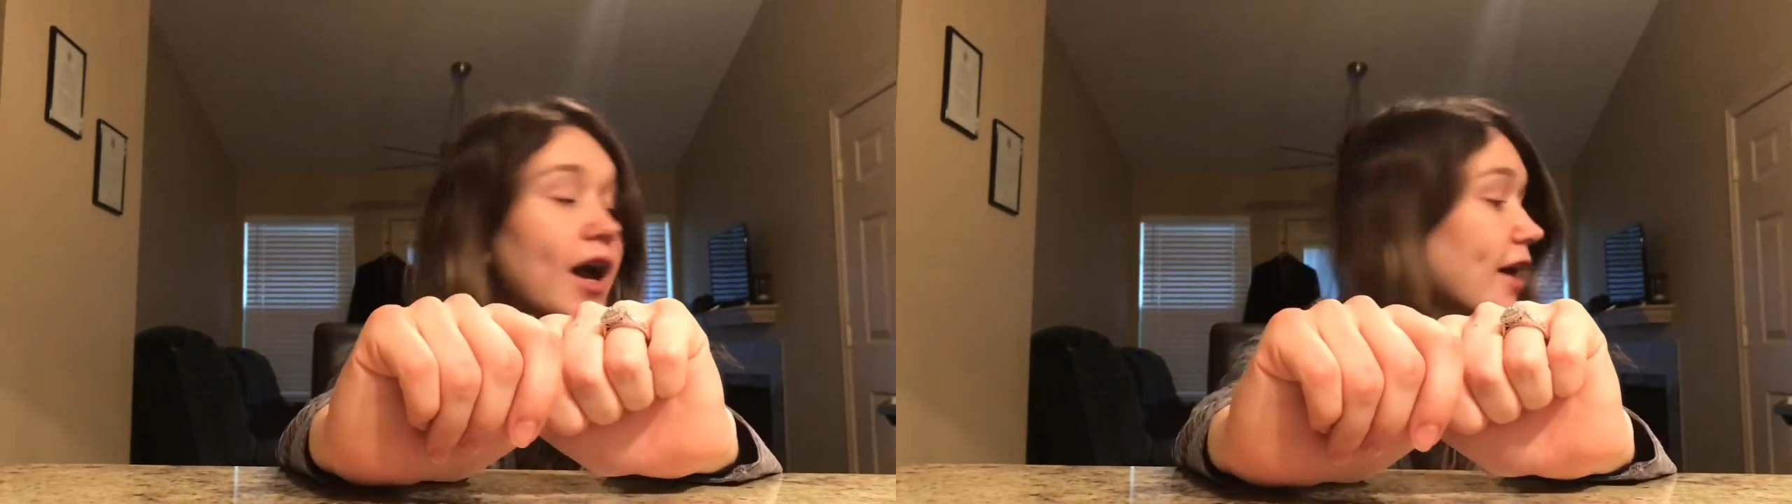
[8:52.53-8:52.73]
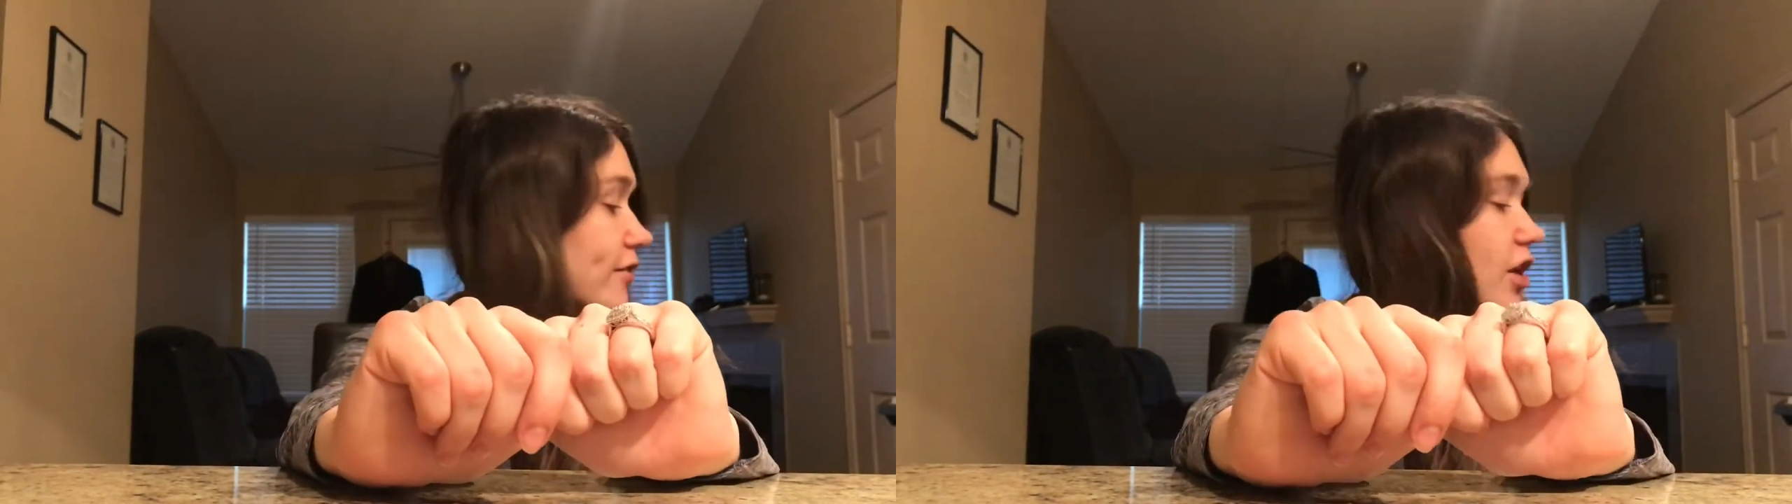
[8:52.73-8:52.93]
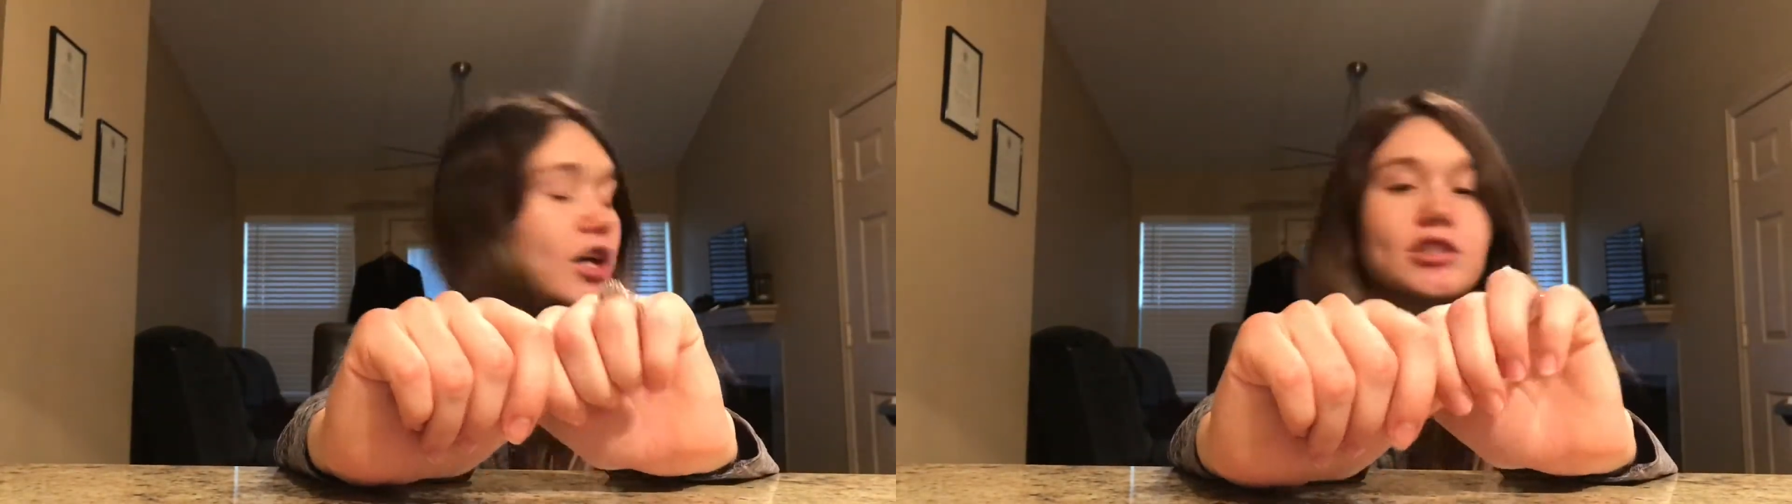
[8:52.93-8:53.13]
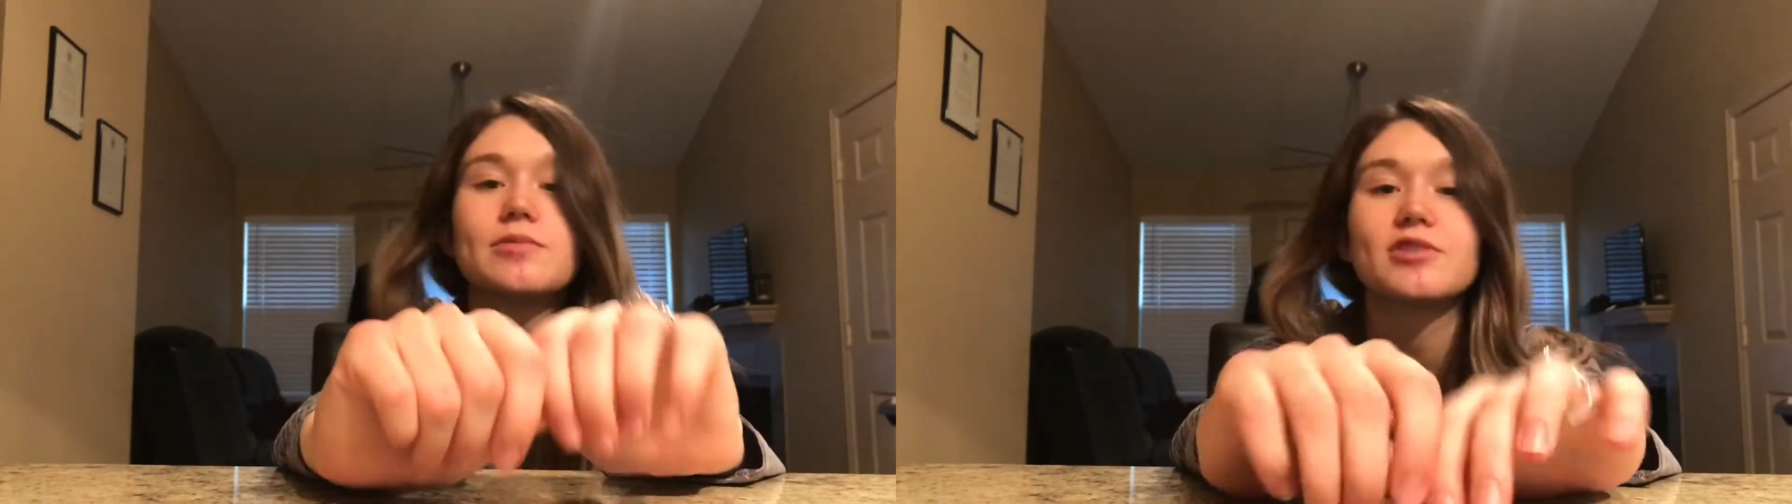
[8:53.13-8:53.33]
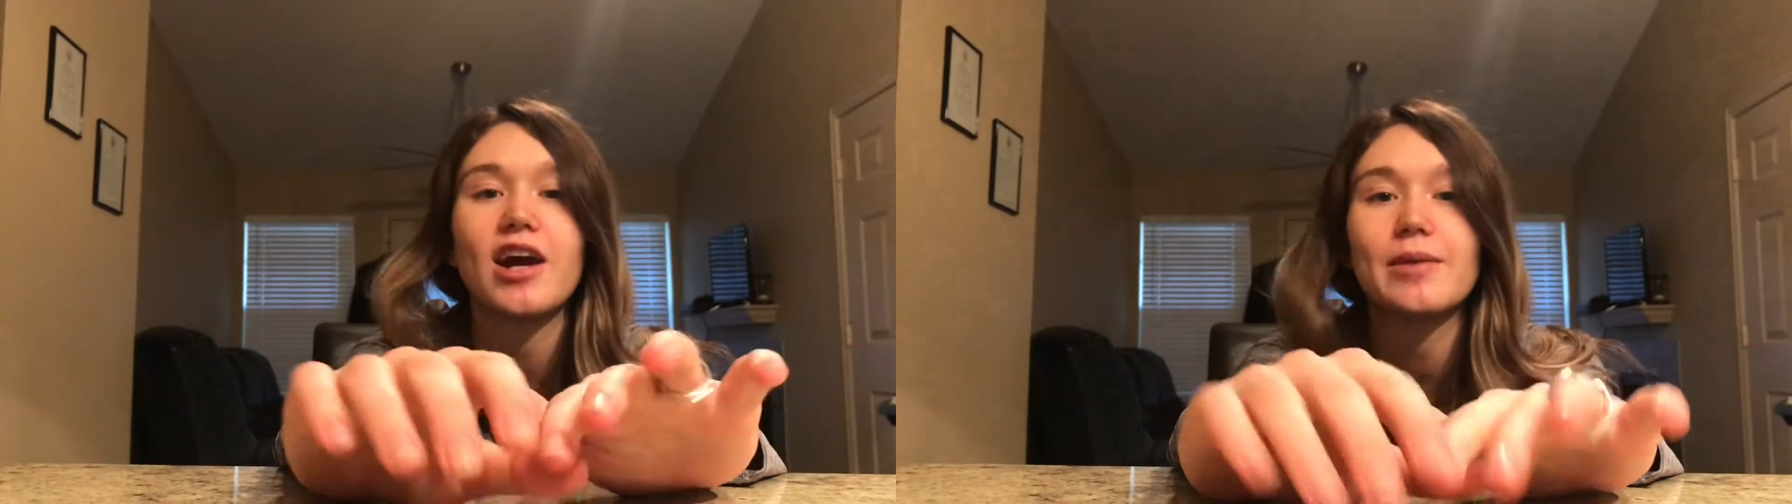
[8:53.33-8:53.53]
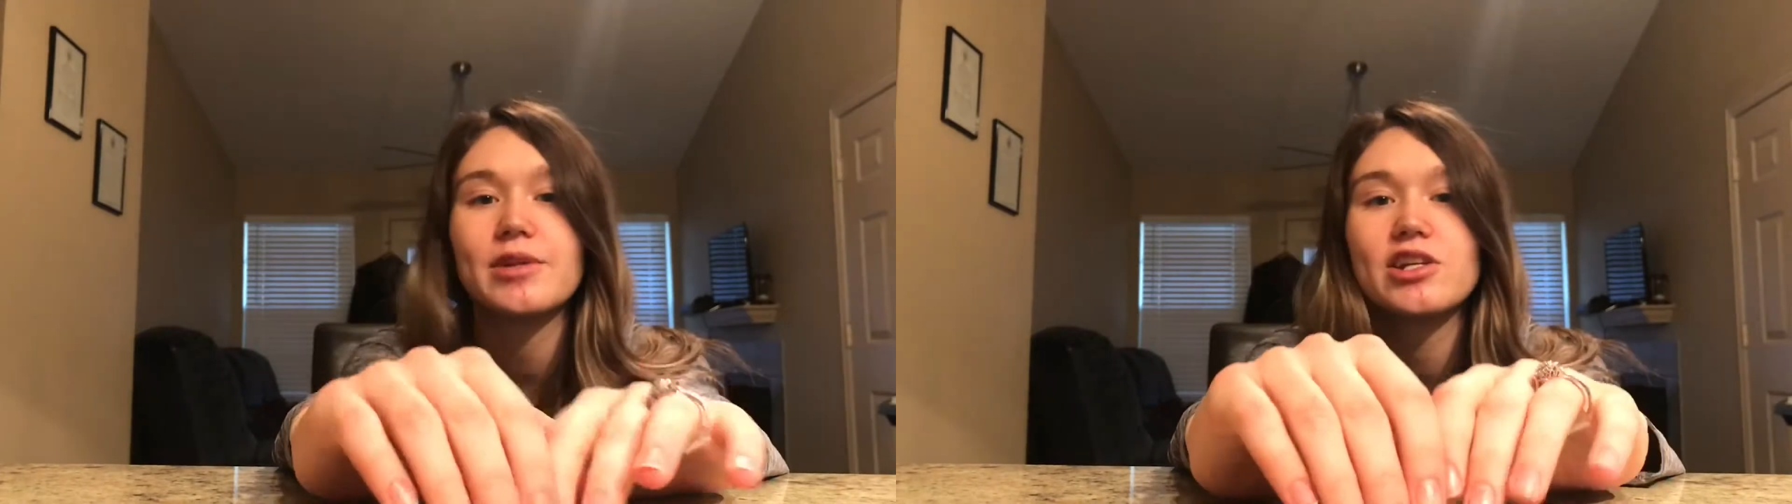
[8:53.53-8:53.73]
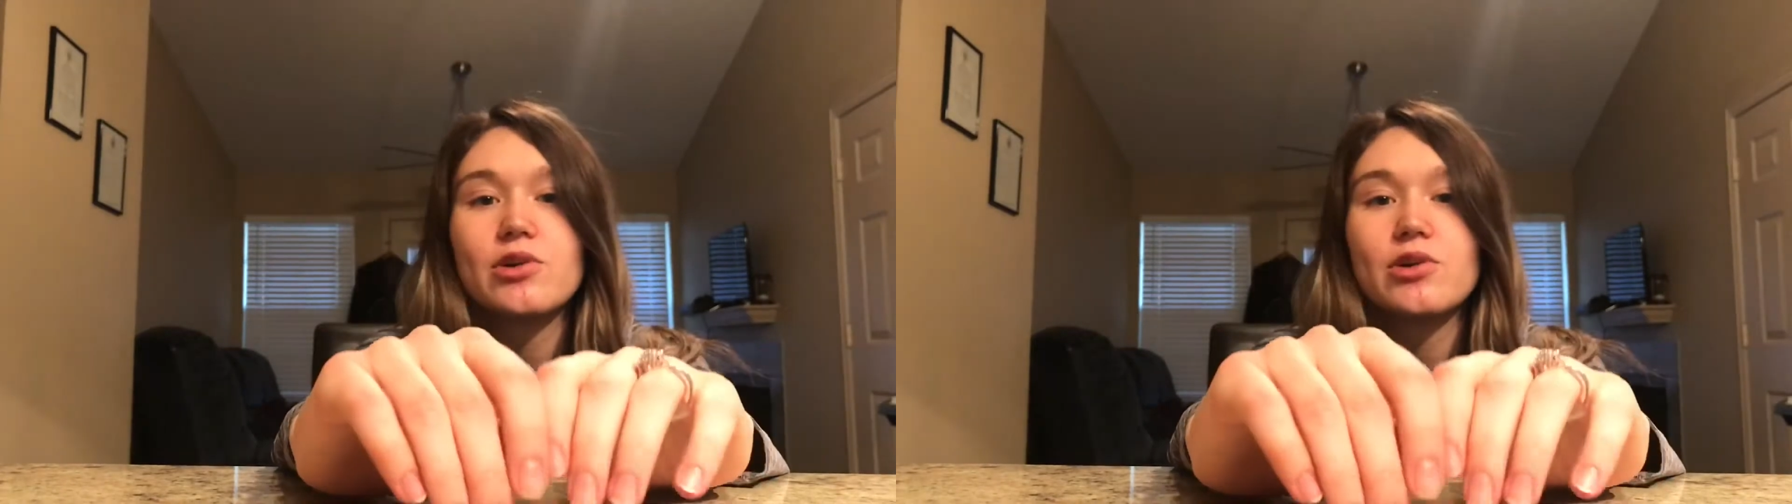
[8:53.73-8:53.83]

have not subscribed and